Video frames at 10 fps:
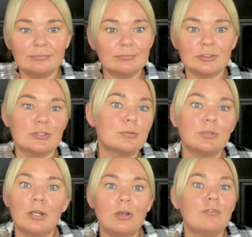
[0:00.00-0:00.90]
just
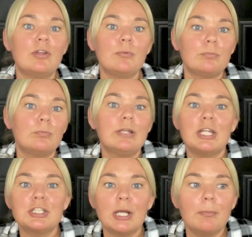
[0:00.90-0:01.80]
going on lovely
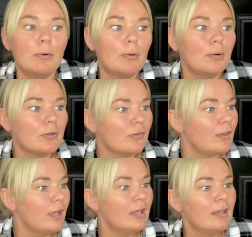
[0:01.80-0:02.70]
nature
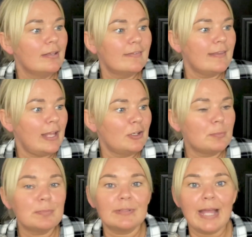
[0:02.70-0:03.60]
walks, setting
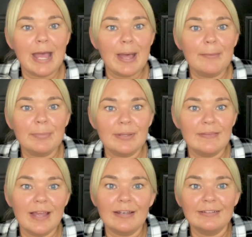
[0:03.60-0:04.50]
up camp,
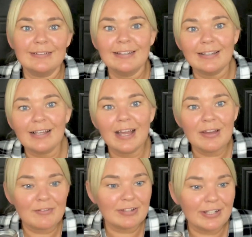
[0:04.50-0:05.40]
and then
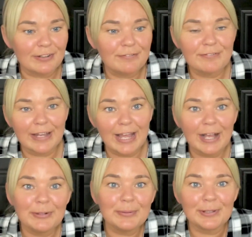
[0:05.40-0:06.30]
having a little
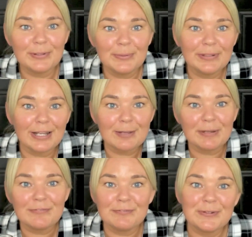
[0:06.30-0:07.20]
fire, cooking your own little
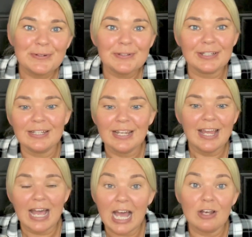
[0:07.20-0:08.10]
bit of food, and
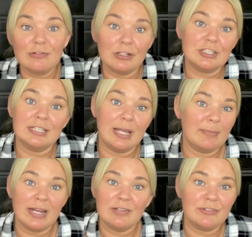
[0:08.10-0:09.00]
I love watching them
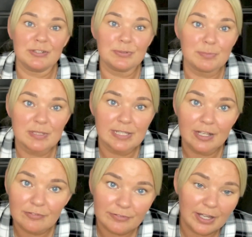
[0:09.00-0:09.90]
kind of videos myself.